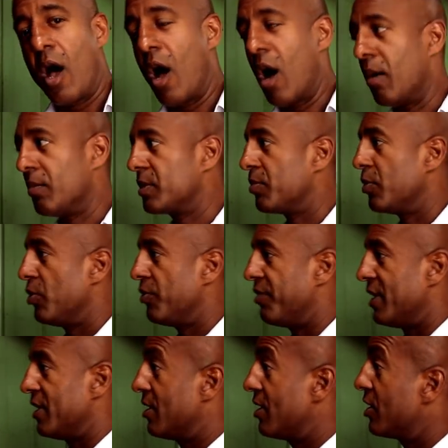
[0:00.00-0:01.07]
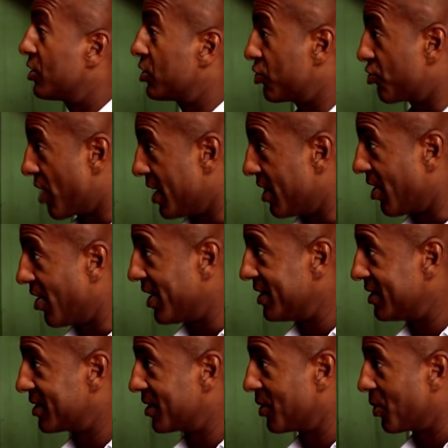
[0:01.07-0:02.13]
Arms move in straight
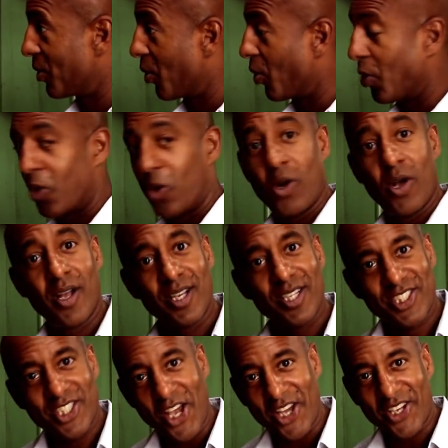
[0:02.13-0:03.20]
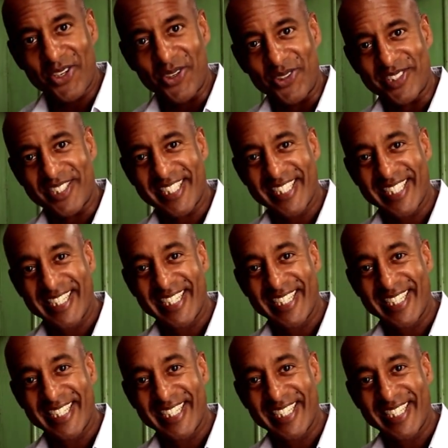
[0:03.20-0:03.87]
lines or circles.